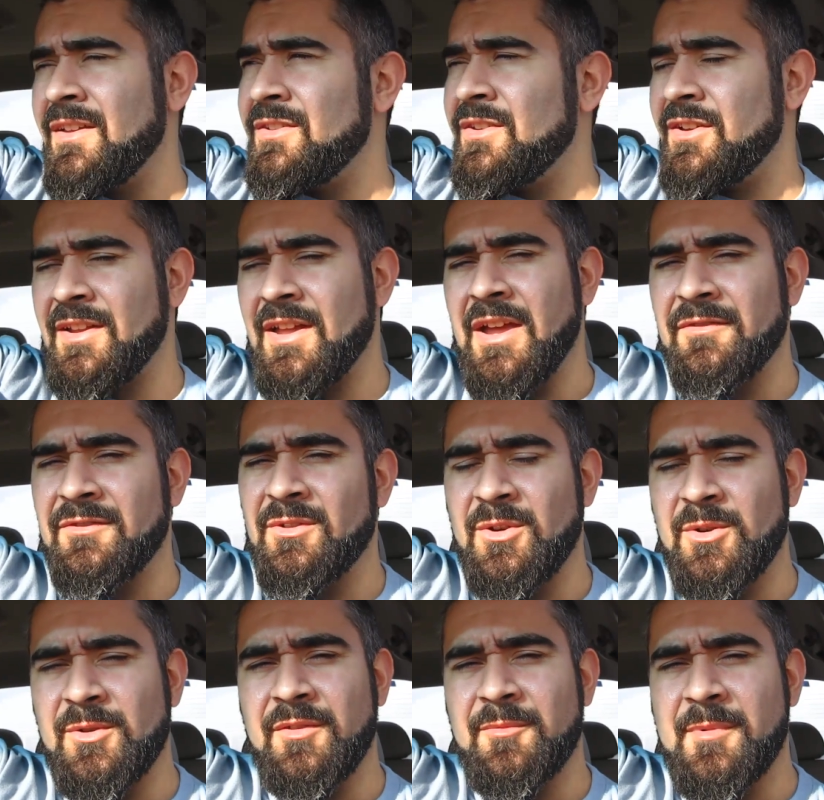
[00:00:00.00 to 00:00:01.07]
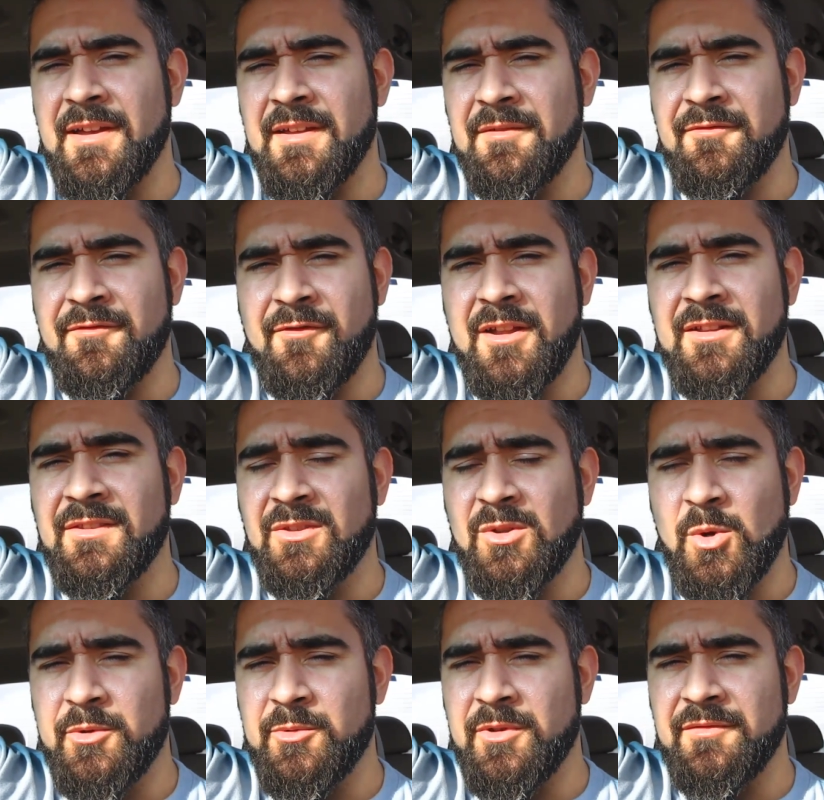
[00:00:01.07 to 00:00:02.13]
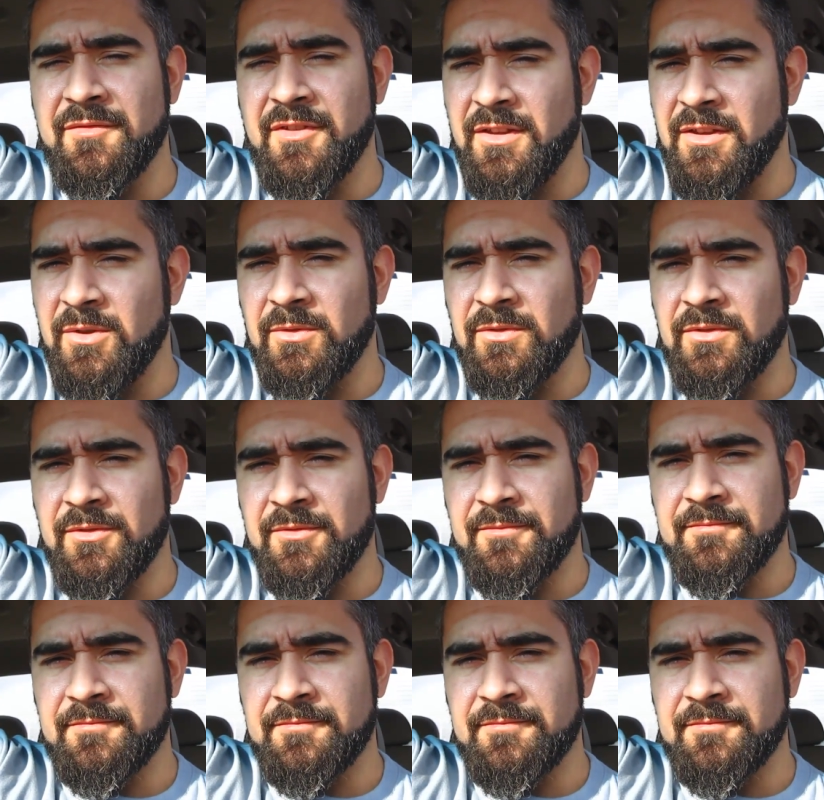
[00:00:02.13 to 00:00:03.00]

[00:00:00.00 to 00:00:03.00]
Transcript: you're gonna have to go to my Fred's Toy Run videos.